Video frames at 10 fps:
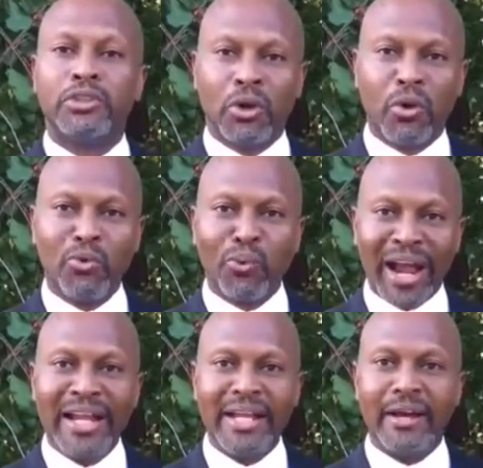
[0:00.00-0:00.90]
go
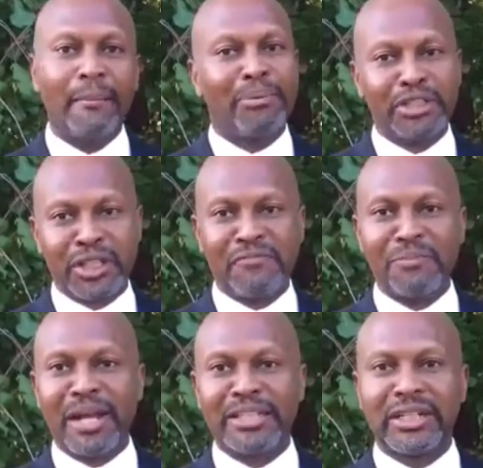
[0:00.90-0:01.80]
right here, put your
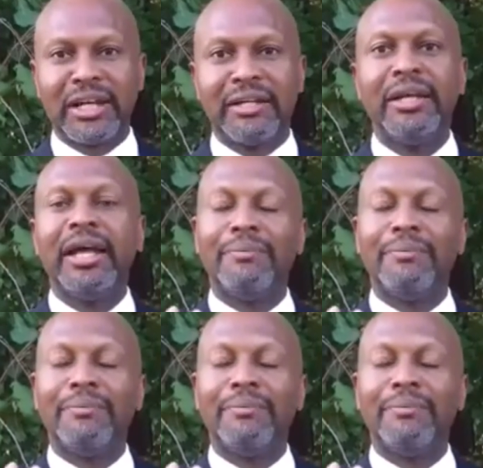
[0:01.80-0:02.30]
information in,